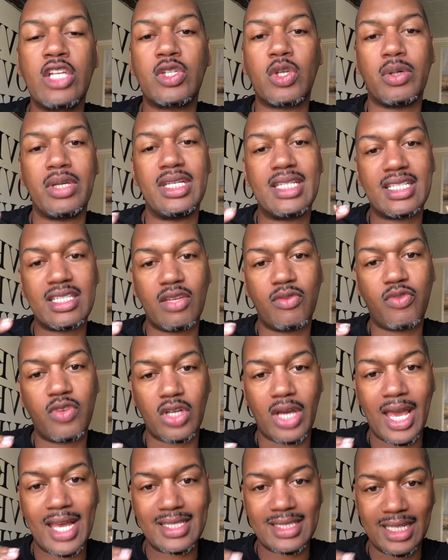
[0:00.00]
so he doesn't
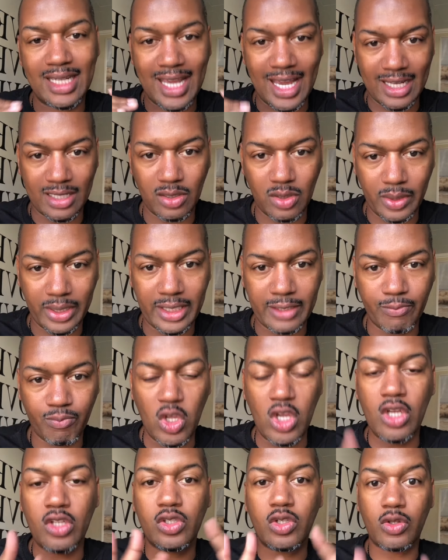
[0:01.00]
feel as inadequate.
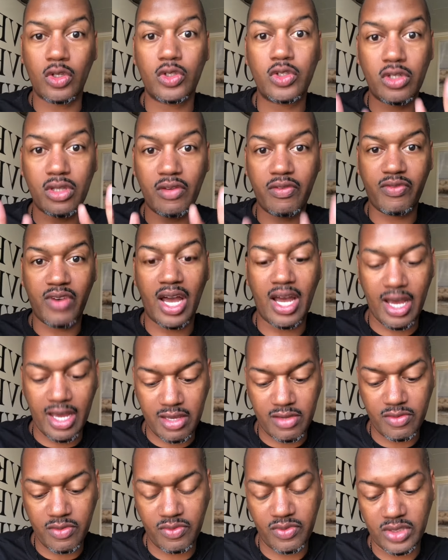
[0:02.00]
So those are the
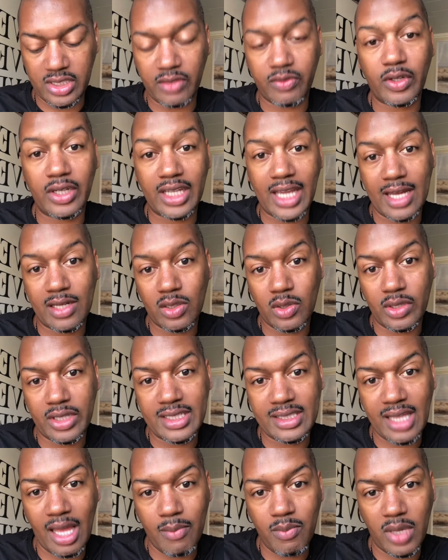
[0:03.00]
five different
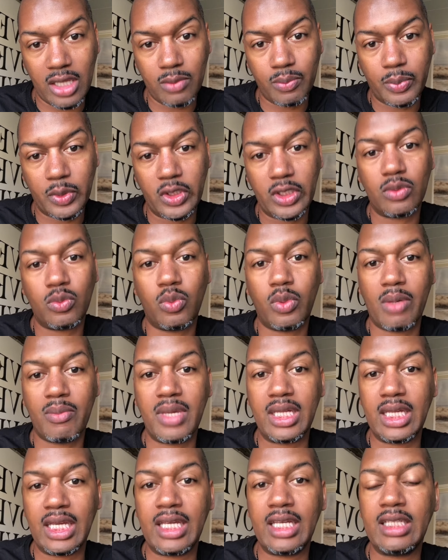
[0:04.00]
categories that men put
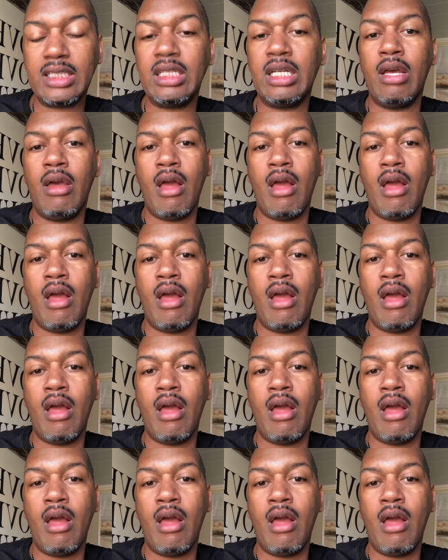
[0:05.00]
women in.